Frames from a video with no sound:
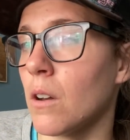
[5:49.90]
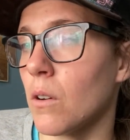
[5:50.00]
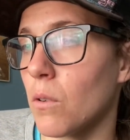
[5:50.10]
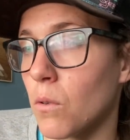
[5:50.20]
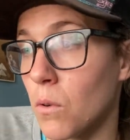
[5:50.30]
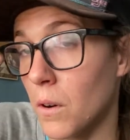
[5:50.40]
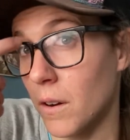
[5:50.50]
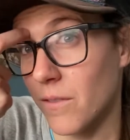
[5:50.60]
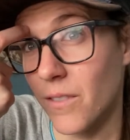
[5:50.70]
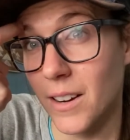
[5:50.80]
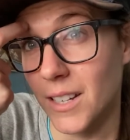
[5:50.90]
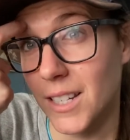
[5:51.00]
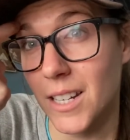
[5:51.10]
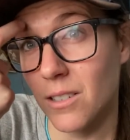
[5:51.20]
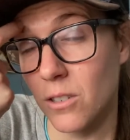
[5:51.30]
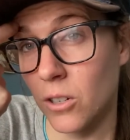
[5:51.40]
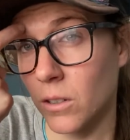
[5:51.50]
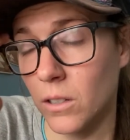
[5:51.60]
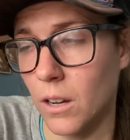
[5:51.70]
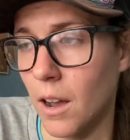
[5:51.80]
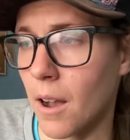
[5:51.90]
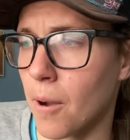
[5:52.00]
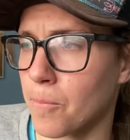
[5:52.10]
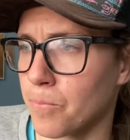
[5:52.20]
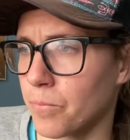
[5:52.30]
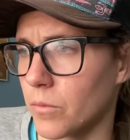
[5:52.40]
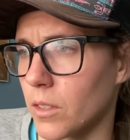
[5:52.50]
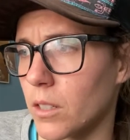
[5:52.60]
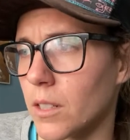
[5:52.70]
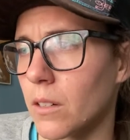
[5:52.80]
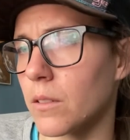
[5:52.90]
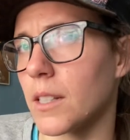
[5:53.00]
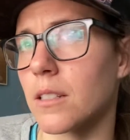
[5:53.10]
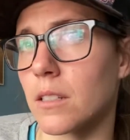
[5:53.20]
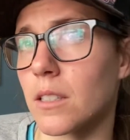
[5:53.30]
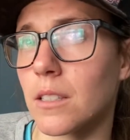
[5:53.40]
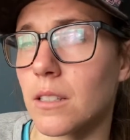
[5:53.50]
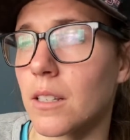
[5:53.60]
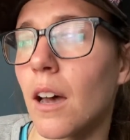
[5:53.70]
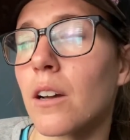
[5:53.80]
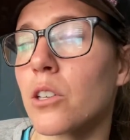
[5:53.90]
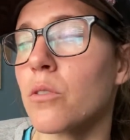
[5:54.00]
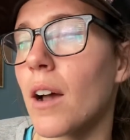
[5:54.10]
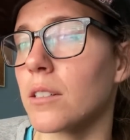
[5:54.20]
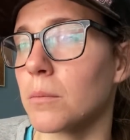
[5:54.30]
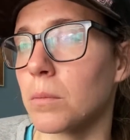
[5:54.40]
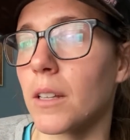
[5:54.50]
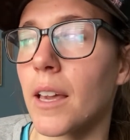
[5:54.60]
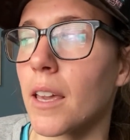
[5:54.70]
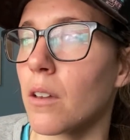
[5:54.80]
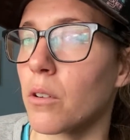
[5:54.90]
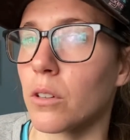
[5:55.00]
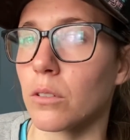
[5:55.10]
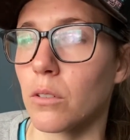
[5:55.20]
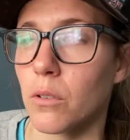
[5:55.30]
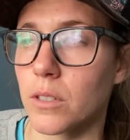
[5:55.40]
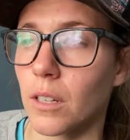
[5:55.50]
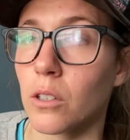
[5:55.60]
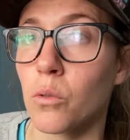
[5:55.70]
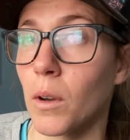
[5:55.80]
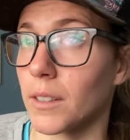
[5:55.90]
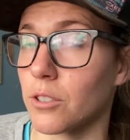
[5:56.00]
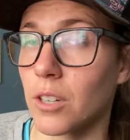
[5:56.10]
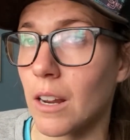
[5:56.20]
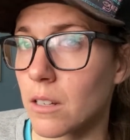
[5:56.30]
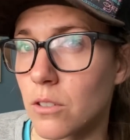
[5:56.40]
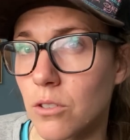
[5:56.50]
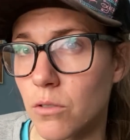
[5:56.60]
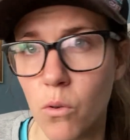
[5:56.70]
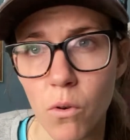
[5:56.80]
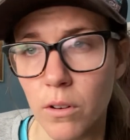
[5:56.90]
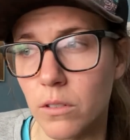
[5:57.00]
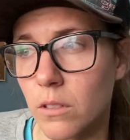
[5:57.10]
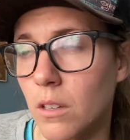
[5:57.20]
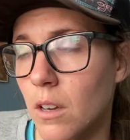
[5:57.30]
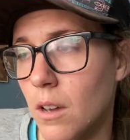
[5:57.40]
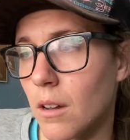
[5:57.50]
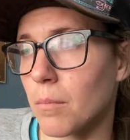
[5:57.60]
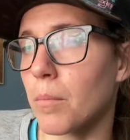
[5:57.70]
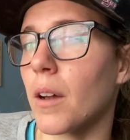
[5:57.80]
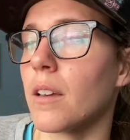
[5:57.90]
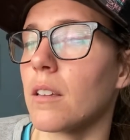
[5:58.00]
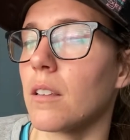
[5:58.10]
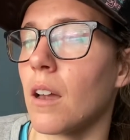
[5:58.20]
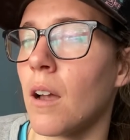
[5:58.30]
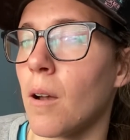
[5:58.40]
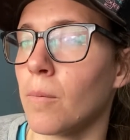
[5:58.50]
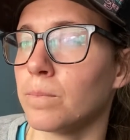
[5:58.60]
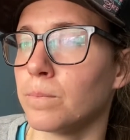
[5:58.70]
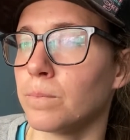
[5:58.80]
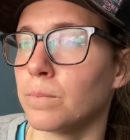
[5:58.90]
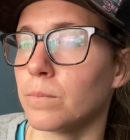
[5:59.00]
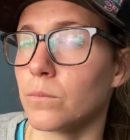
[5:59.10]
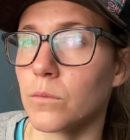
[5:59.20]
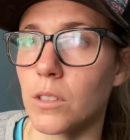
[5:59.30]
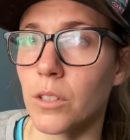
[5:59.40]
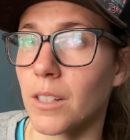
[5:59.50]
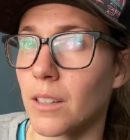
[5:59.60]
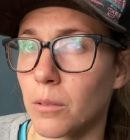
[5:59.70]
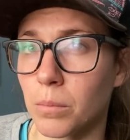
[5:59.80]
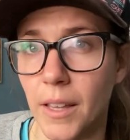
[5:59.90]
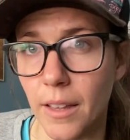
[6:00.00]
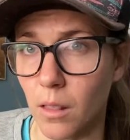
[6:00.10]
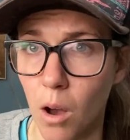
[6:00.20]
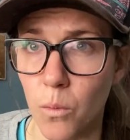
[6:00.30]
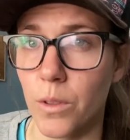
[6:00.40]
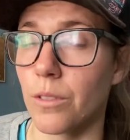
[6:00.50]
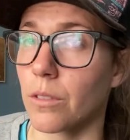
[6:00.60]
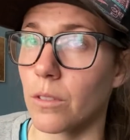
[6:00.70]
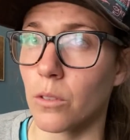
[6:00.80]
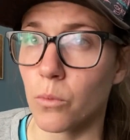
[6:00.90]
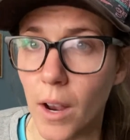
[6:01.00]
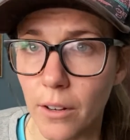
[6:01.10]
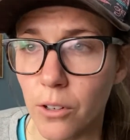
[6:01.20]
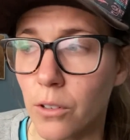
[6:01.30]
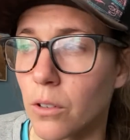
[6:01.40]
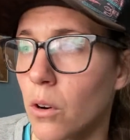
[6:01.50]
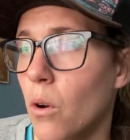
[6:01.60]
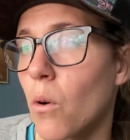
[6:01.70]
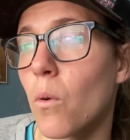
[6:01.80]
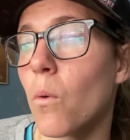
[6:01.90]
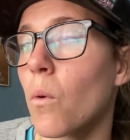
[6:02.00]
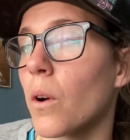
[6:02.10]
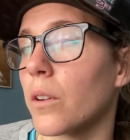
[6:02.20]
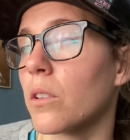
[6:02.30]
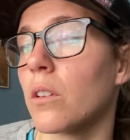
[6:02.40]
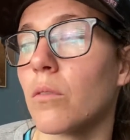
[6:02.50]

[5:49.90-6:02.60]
or find a teacher, because they don't necessarily tell you how to play or tell you when to change chords, but you can either play along with the record or you can